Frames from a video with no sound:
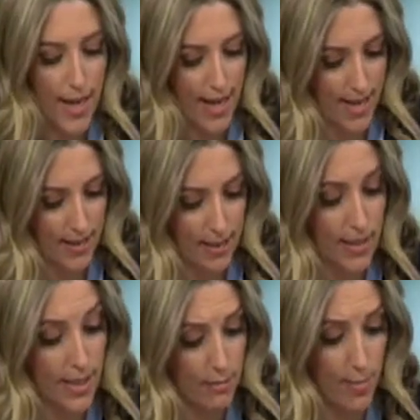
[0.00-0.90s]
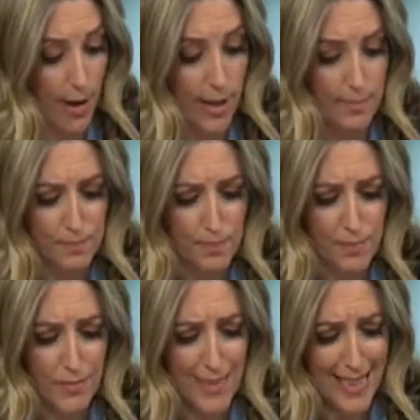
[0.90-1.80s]
as, in part.
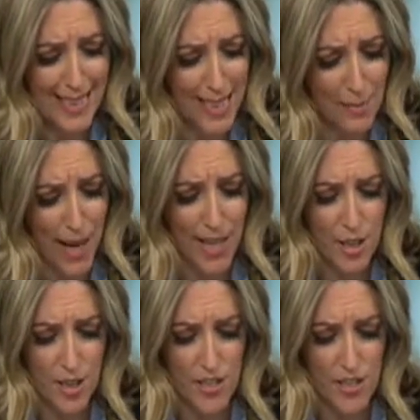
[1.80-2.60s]
In the past,